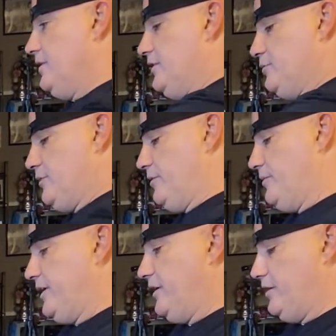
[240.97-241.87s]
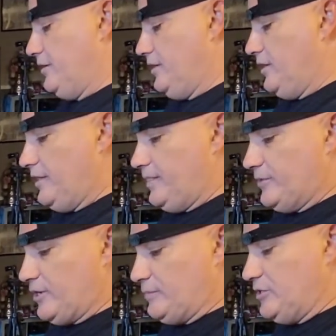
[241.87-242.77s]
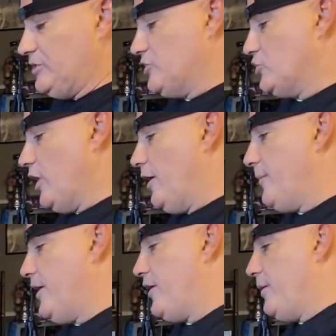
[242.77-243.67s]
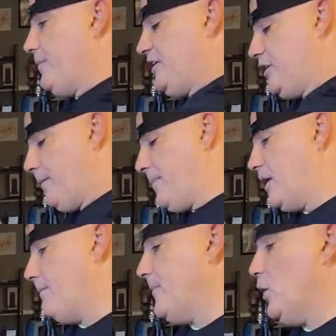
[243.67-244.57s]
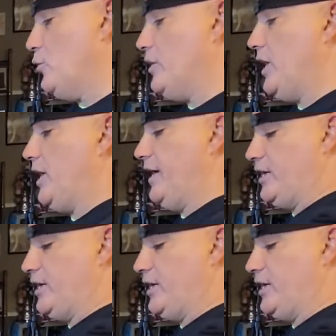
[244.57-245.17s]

Just put in there. So I'm doing a strawberry peanut butter mode, I